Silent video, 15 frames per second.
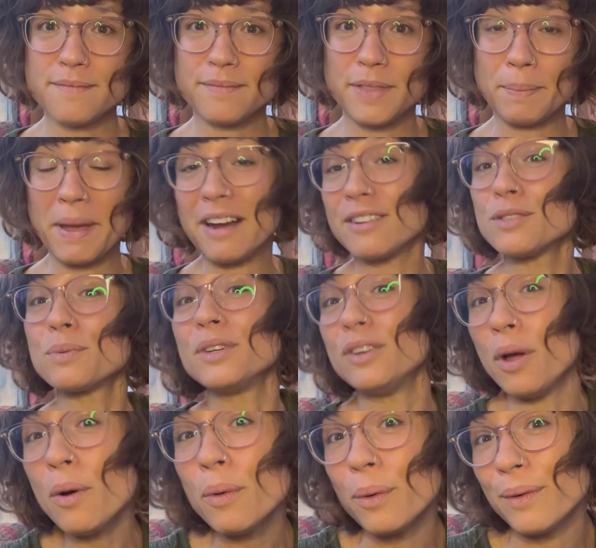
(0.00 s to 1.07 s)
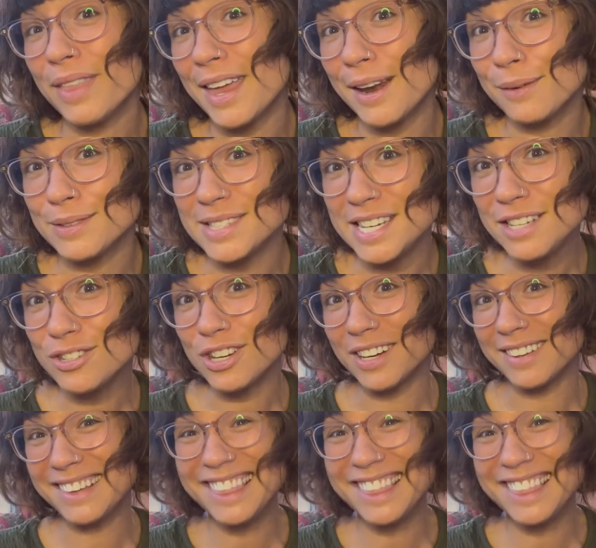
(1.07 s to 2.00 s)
the parents would know that I was teaching